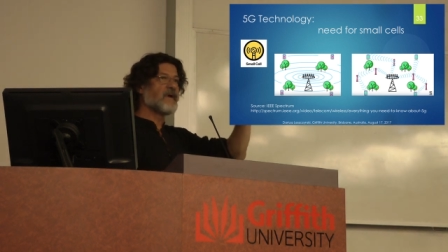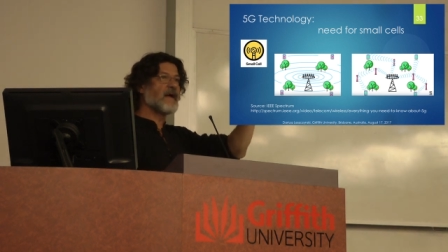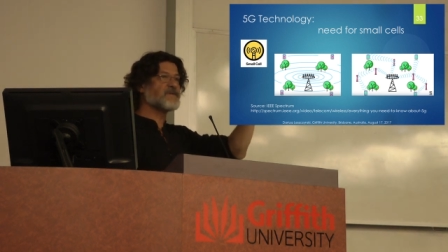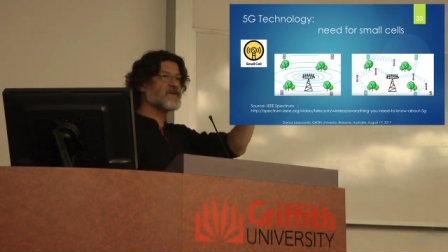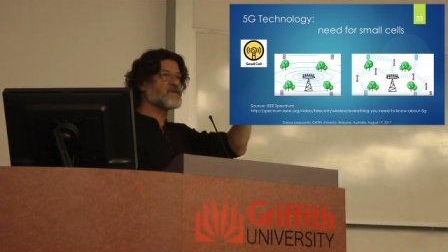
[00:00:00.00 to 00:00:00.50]

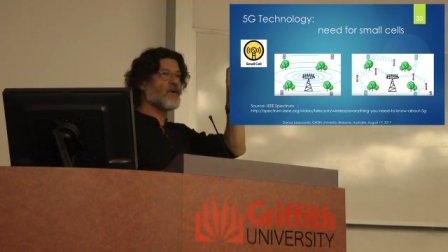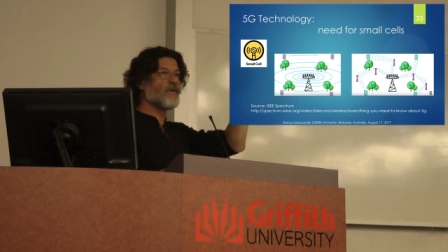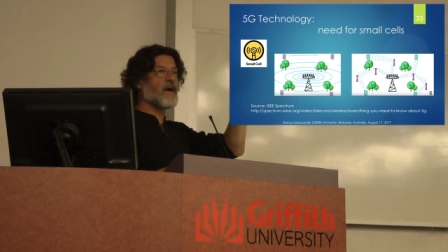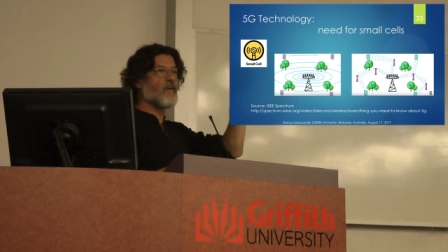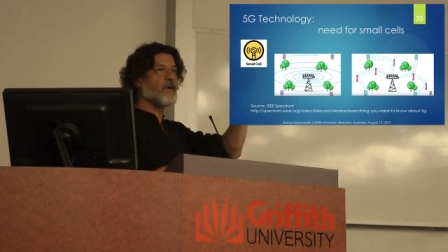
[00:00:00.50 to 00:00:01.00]
gadgets
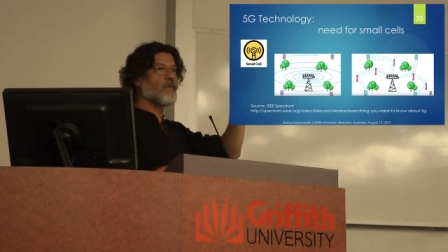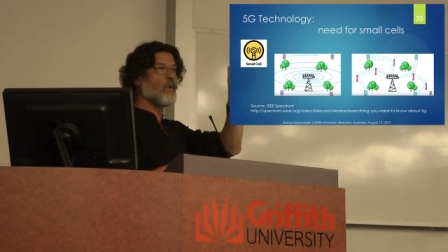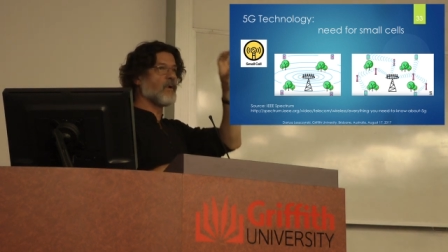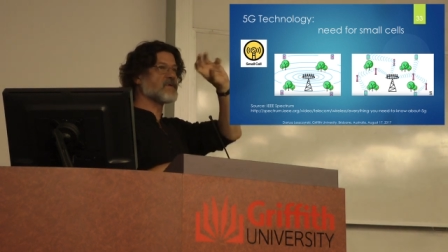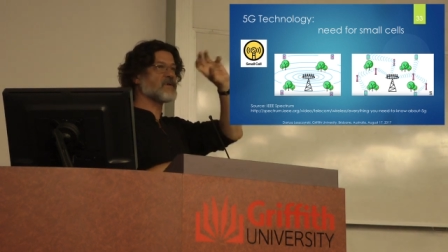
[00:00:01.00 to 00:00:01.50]
on our
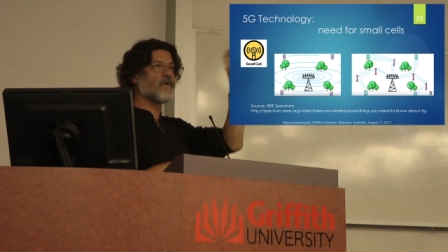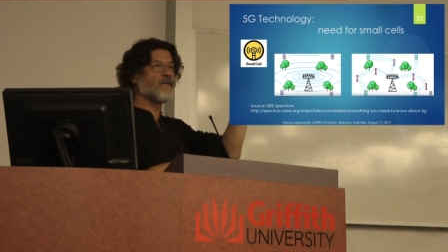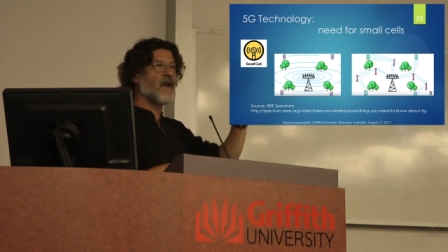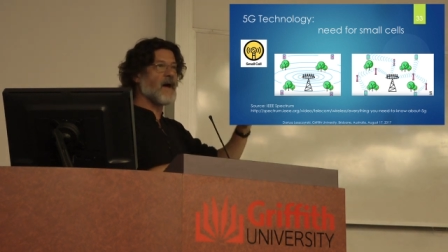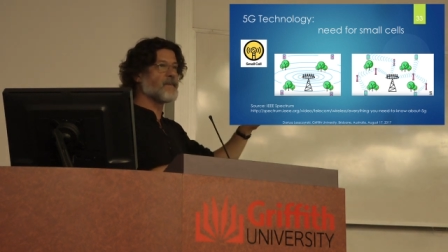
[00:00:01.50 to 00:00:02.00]
walls,
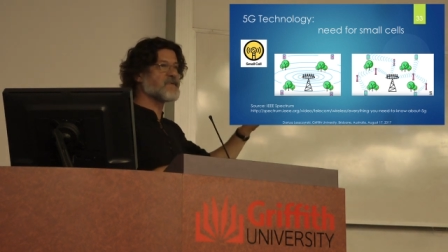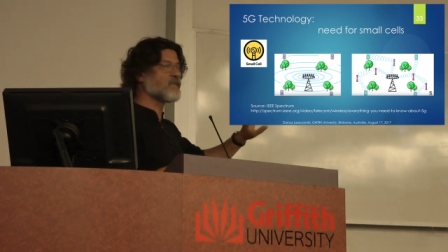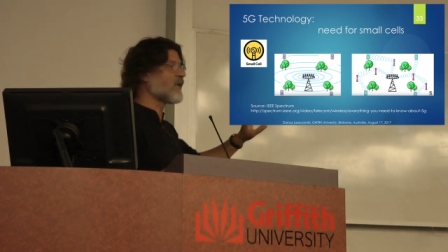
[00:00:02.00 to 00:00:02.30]
on lamps,